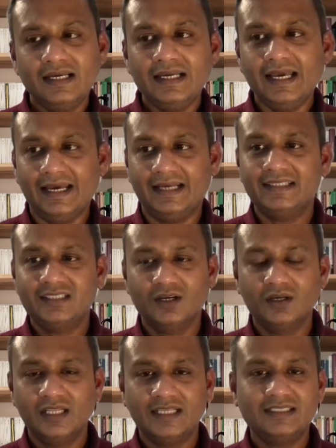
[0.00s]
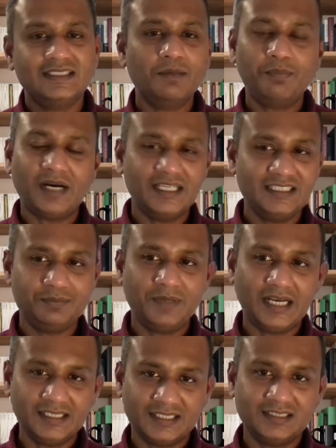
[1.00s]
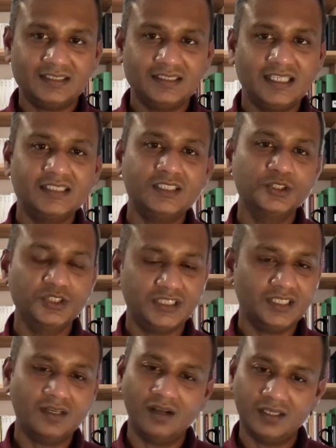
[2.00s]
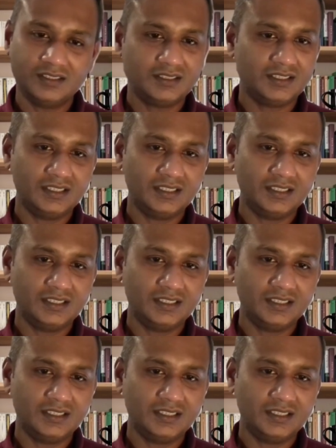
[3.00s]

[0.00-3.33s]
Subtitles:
Yeah, so there's the PySpark that's used across,